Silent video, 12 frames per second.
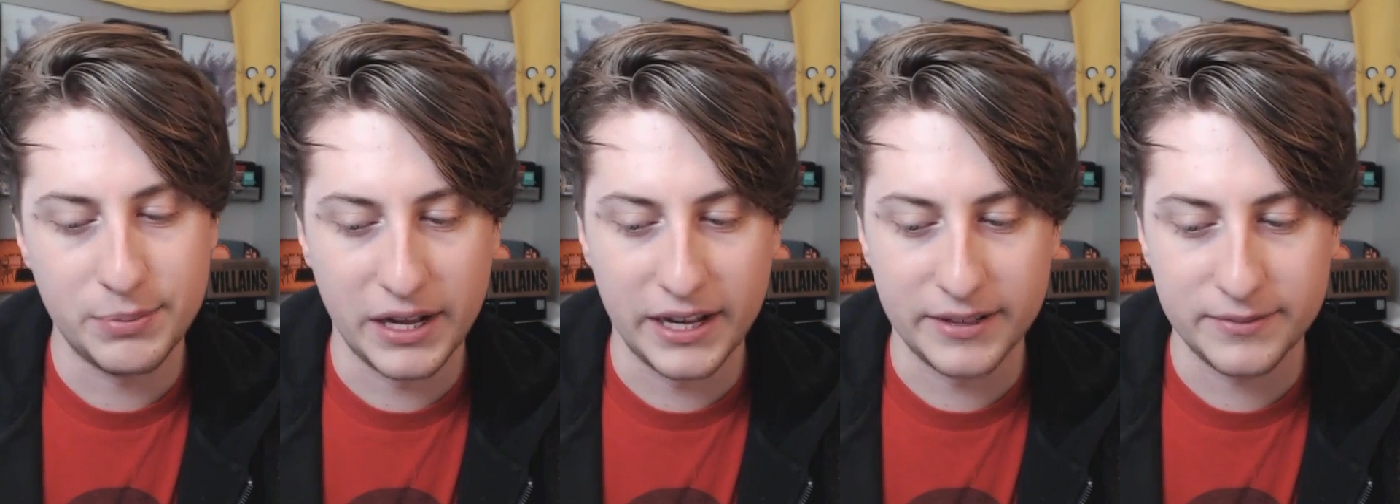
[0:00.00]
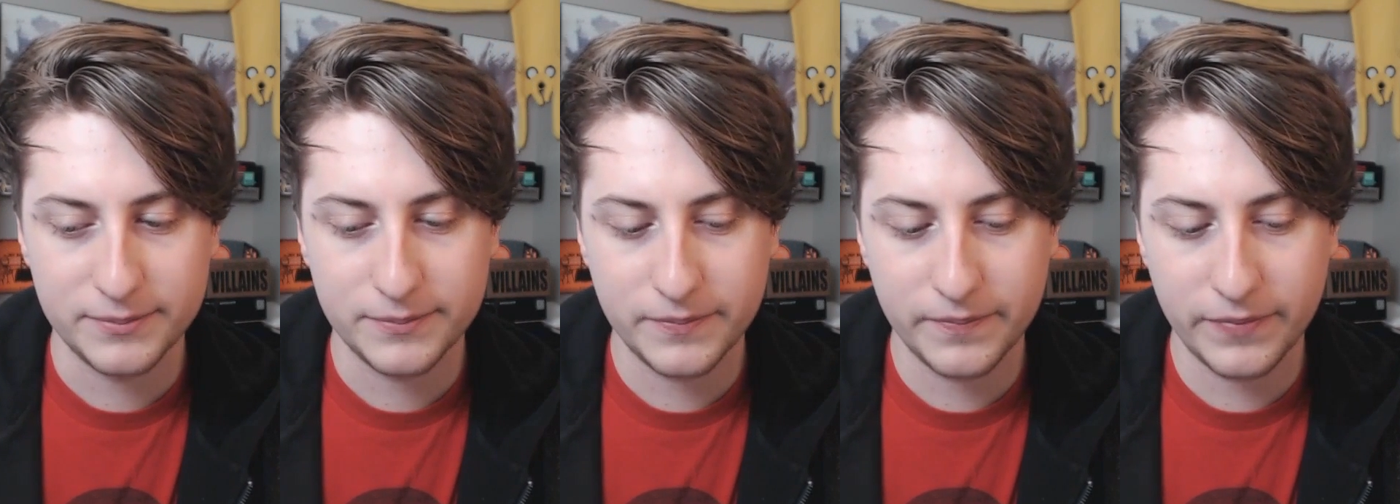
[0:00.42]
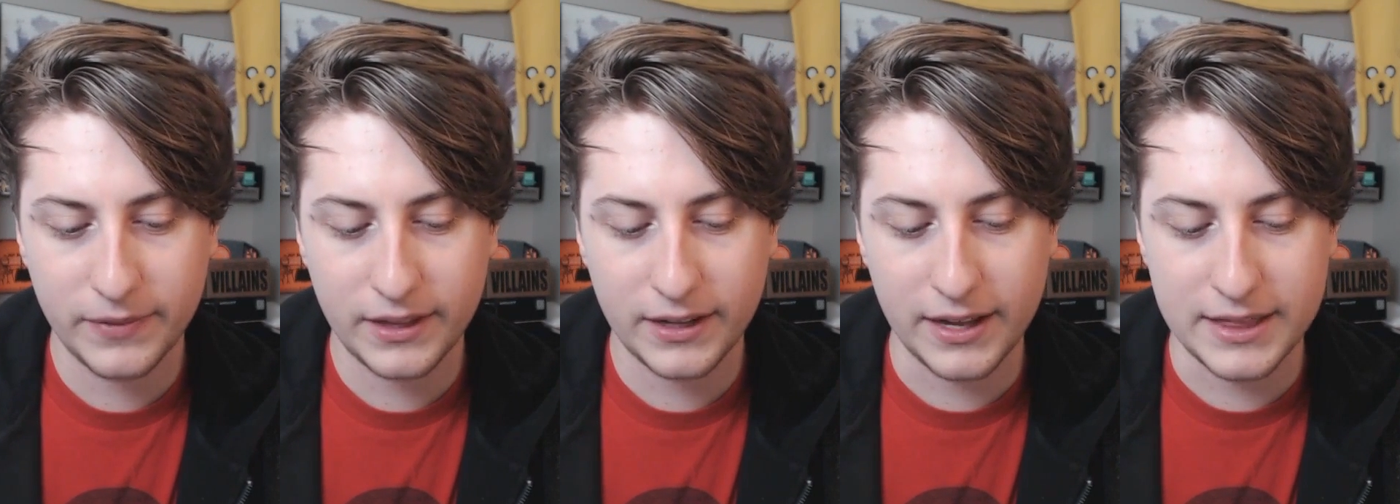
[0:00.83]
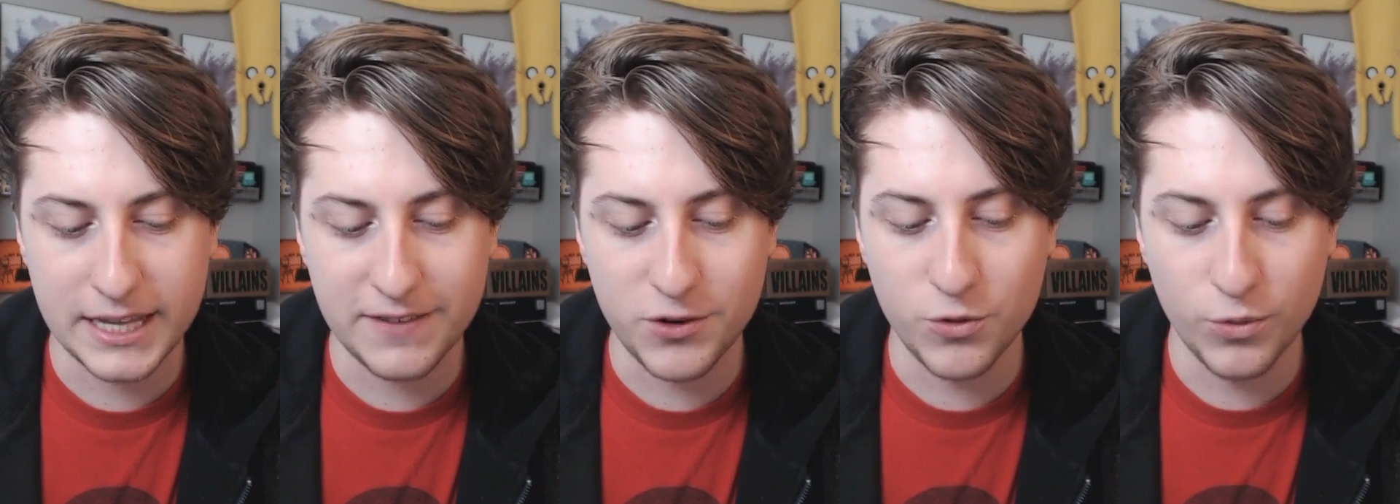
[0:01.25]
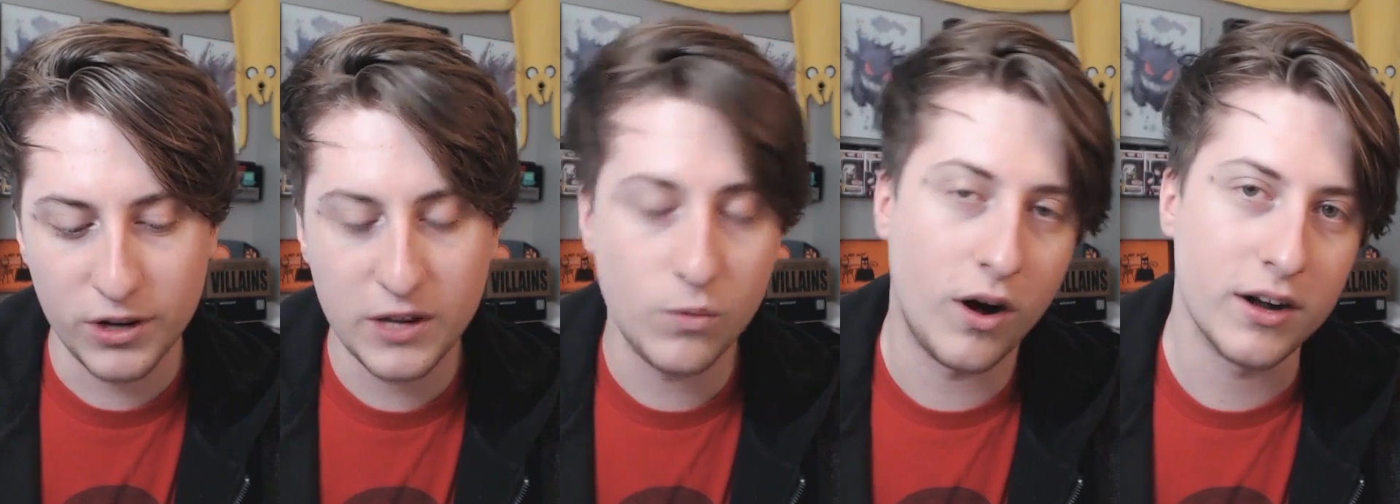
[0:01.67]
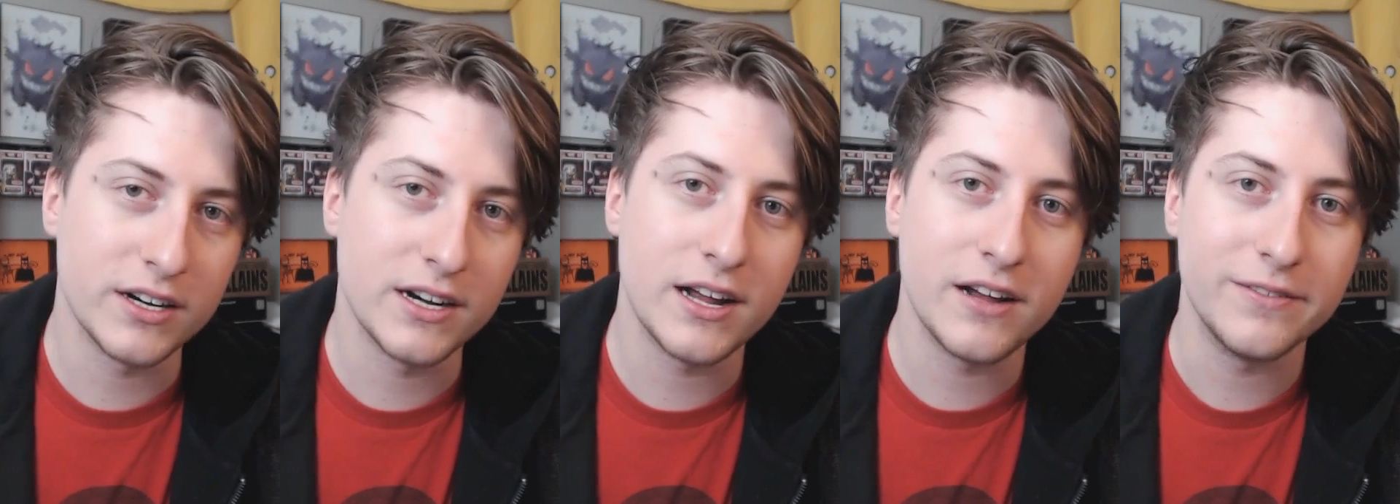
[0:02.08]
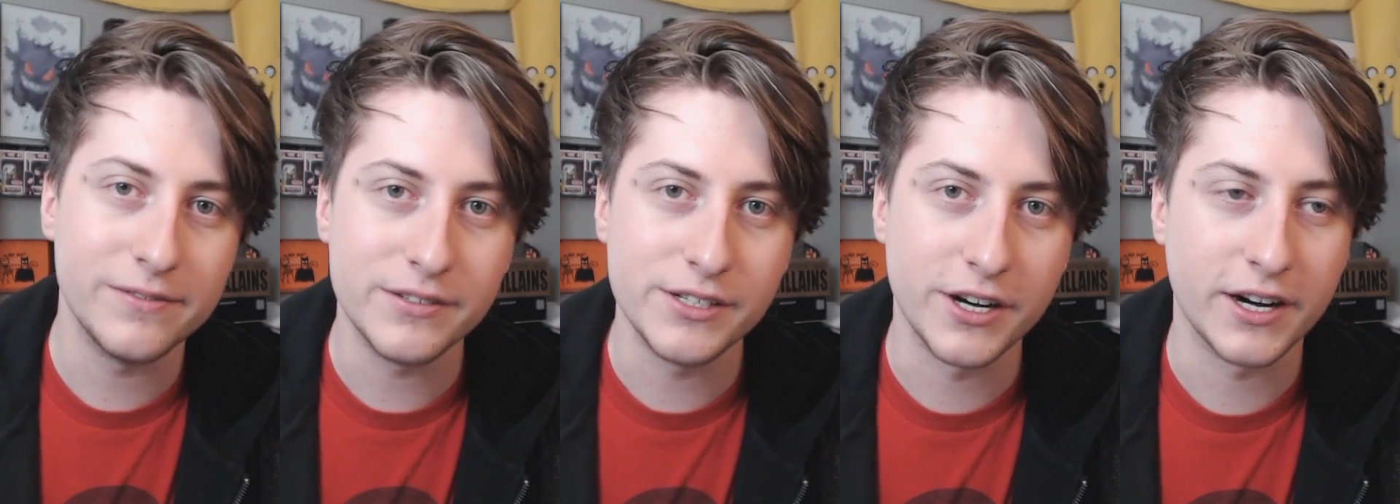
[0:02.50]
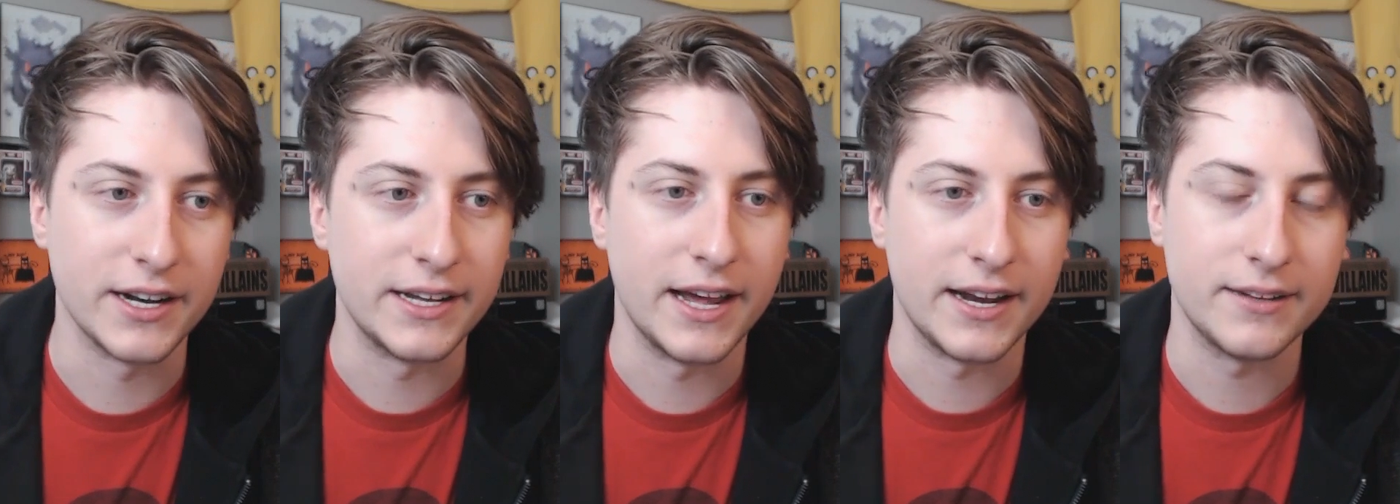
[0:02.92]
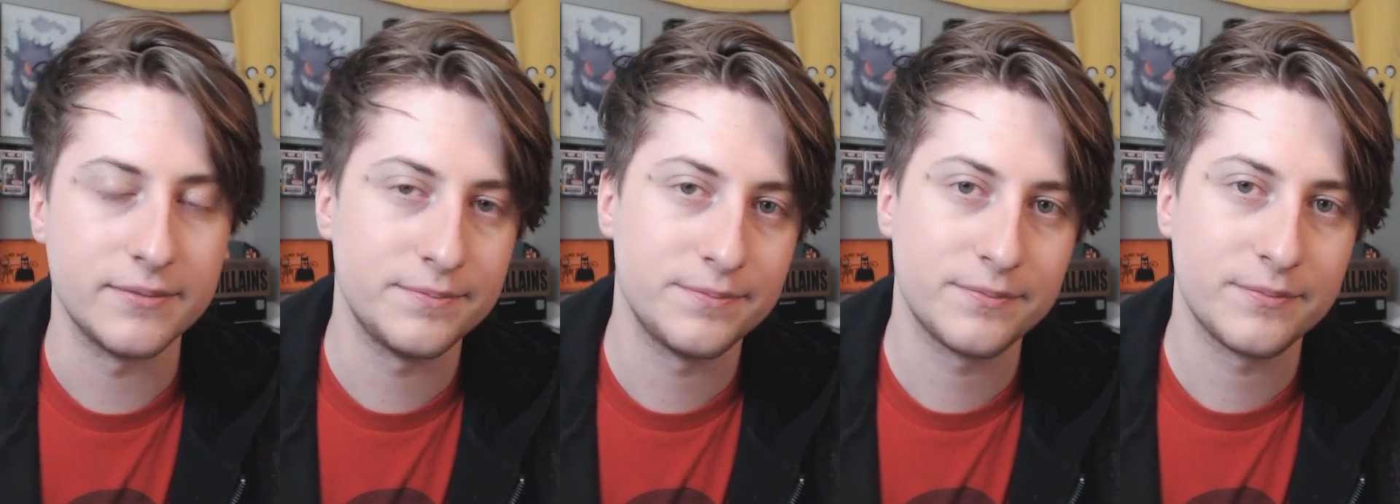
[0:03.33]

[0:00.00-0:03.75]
But I think if you really want it enough, you're going to get it.